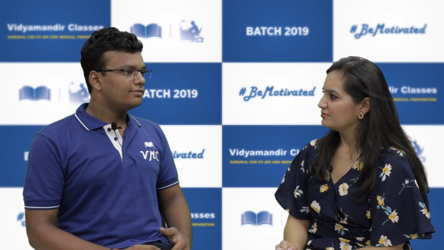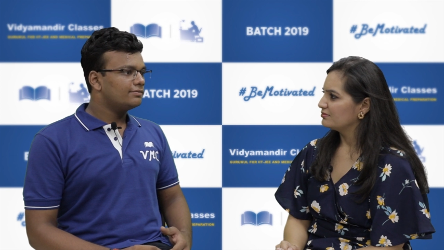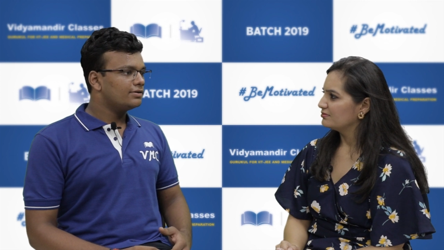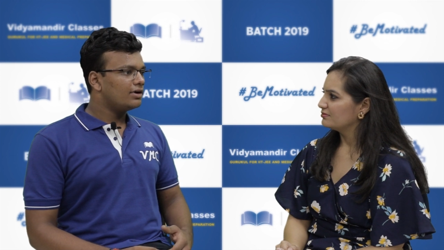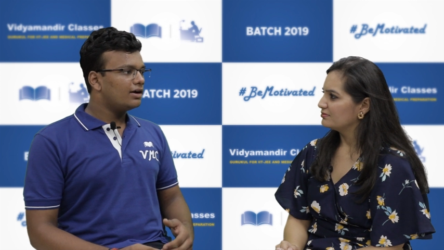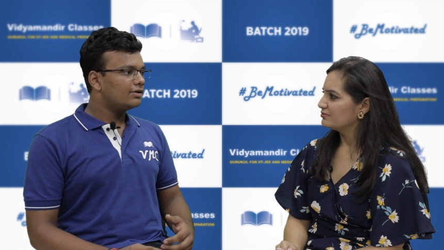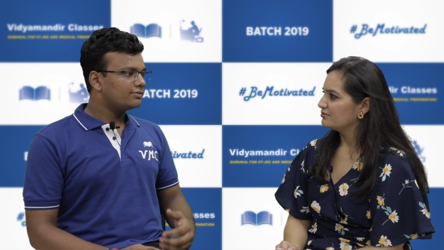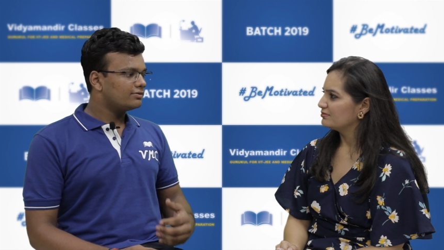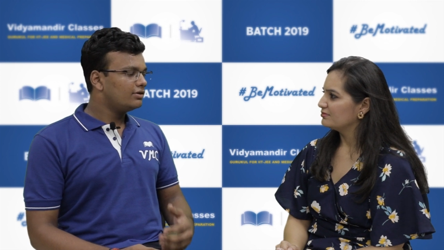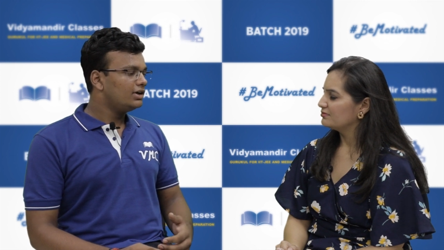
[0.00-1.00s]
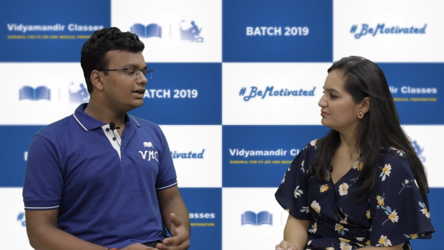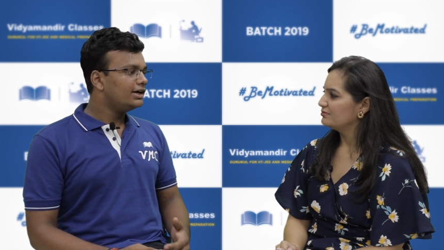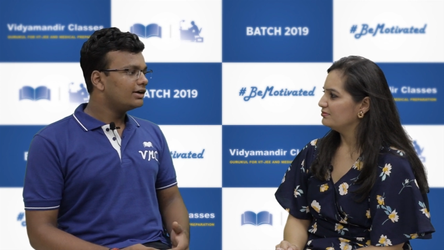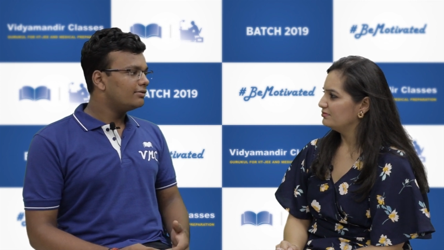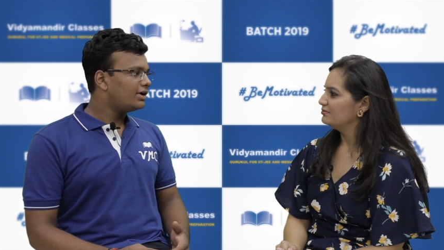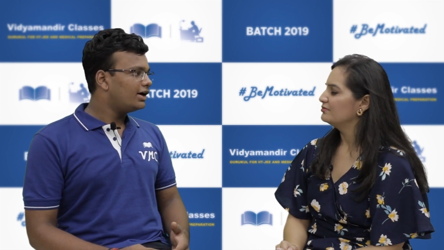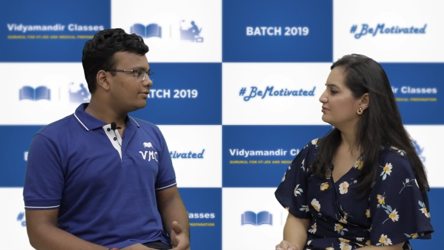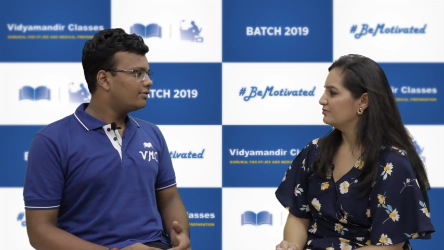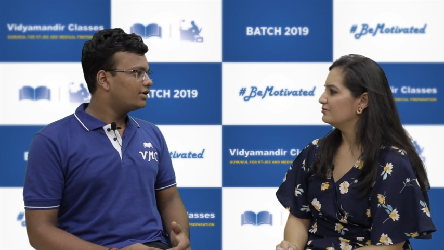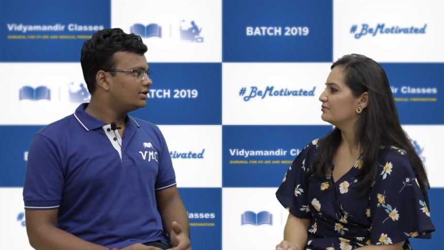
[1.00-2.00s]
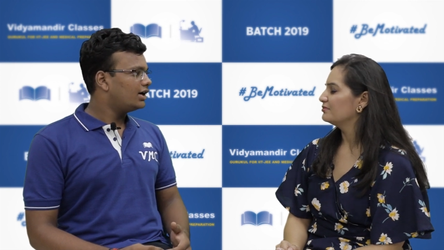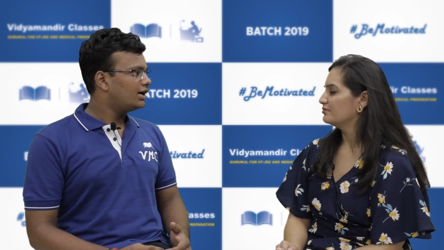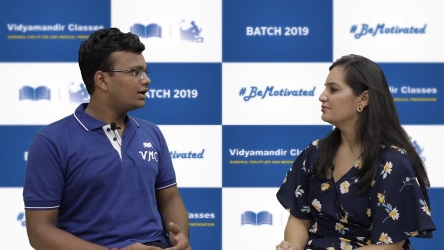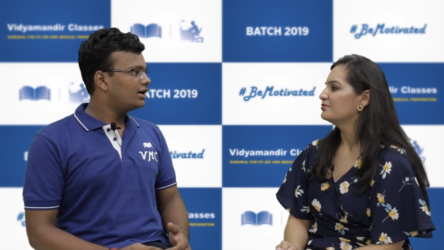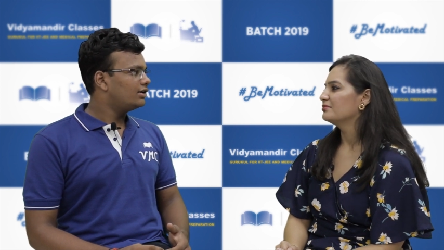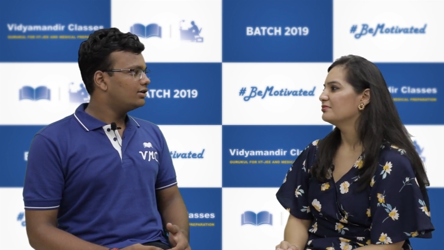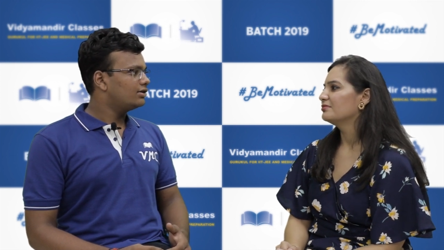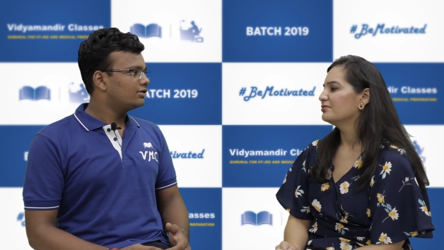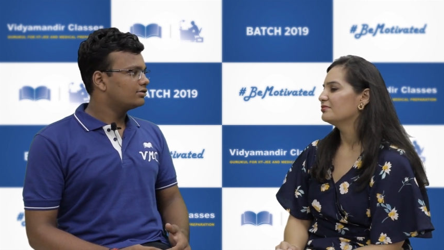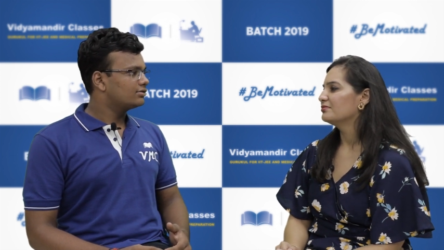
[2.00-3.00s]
Speaker 1: if you are fully determined for that and